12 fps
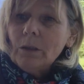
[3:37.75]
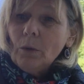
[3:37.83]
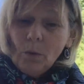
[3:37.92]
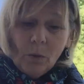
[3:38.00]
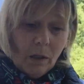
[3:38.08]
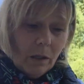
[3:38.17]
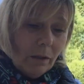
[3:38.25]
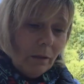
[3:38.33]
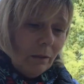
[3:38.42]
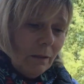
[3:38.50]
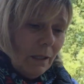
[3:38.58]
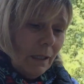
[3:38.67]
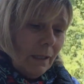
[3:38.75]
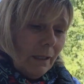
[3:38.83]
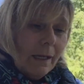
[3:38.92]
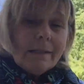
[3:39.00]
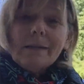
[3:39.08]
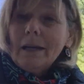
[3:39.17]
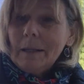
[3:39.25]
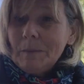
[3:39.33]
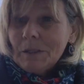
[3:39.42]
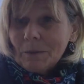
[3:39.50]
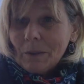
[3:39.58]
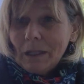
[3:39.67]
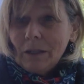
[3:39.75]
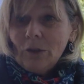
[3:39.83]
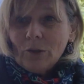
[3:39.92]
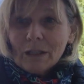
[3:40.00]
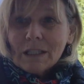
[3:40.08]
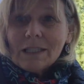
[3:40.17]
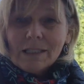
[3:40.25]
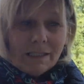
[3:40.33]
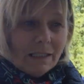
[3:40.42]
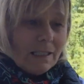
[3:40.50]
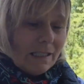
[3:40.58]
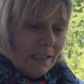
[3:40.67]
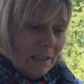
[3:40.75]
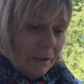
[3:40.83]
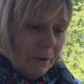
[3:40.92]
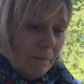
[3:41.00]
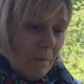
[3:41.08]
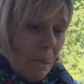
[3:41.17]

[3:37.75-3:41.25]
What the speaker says: or as I'm doing, you can sit still